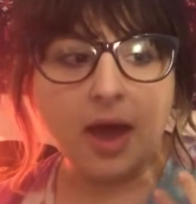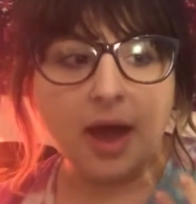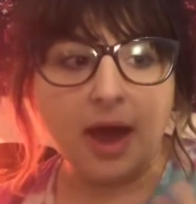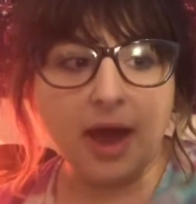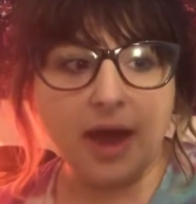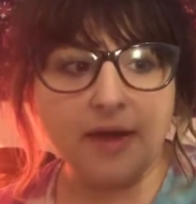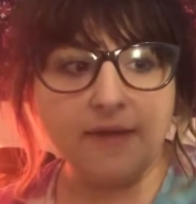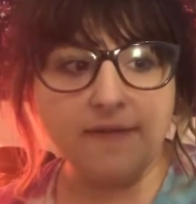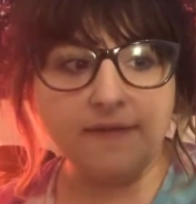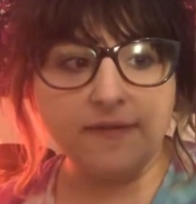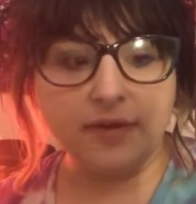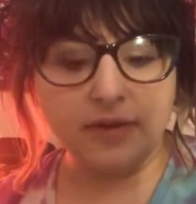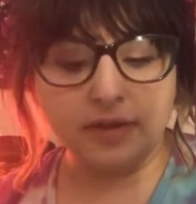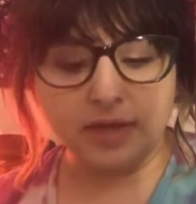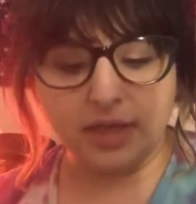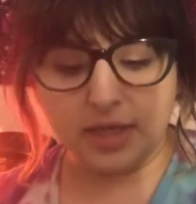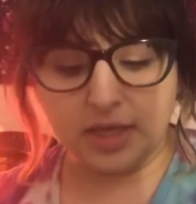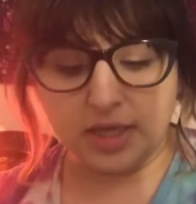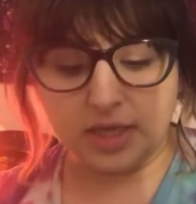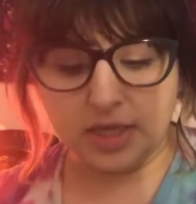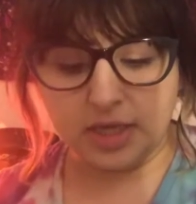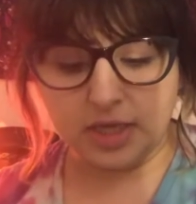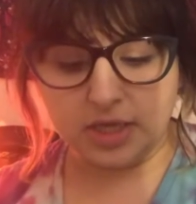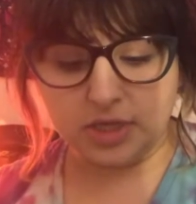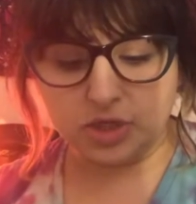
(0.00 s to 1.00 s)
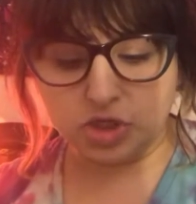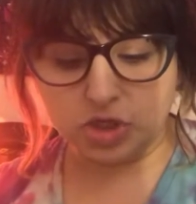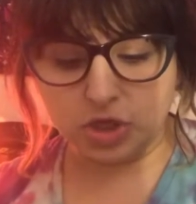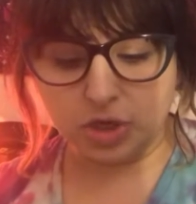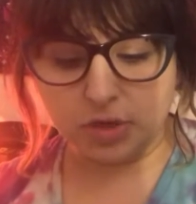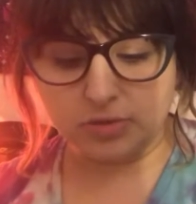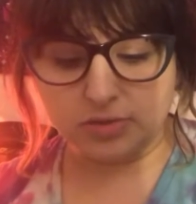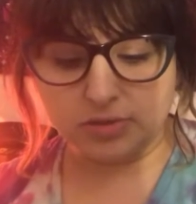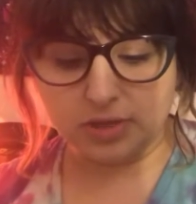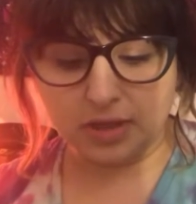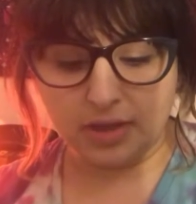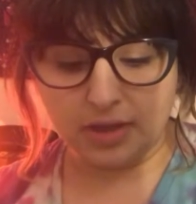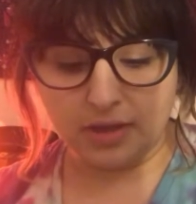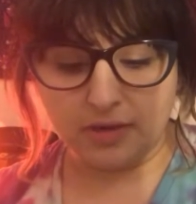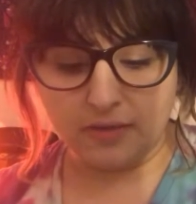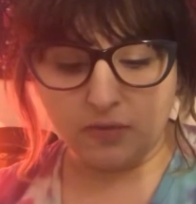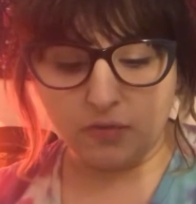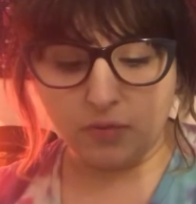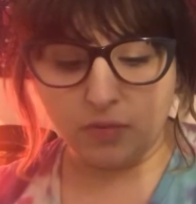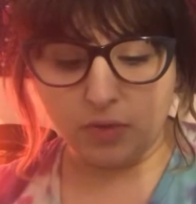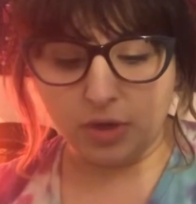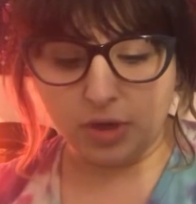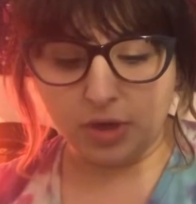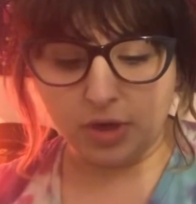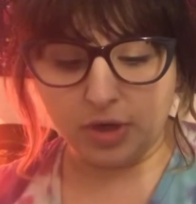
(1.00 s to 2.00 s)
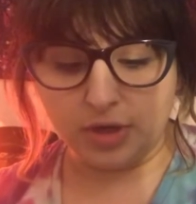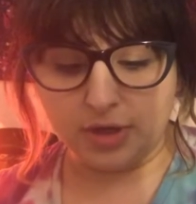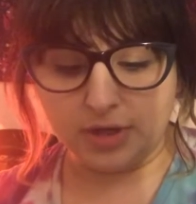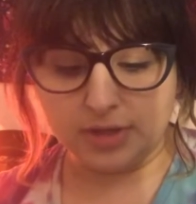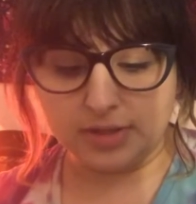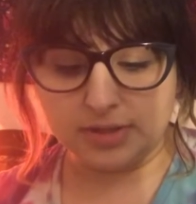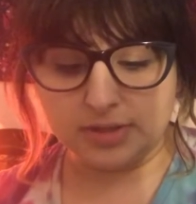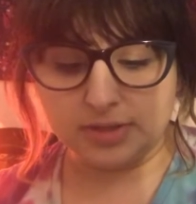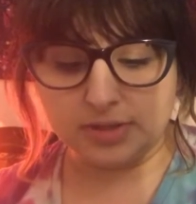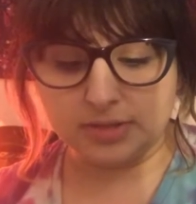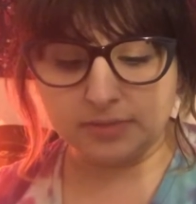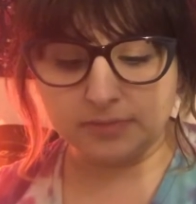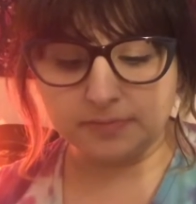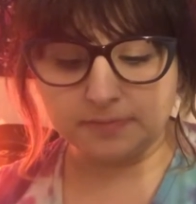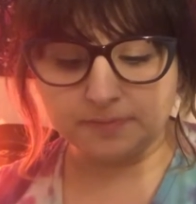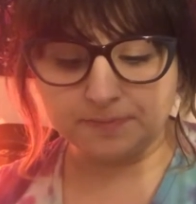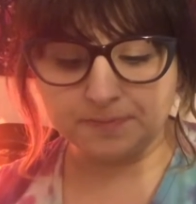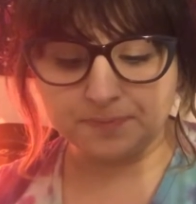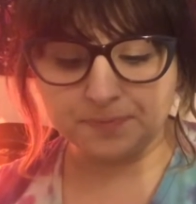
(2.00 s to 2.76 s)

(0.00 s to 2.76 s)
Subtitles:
I felt like he chose a lot of words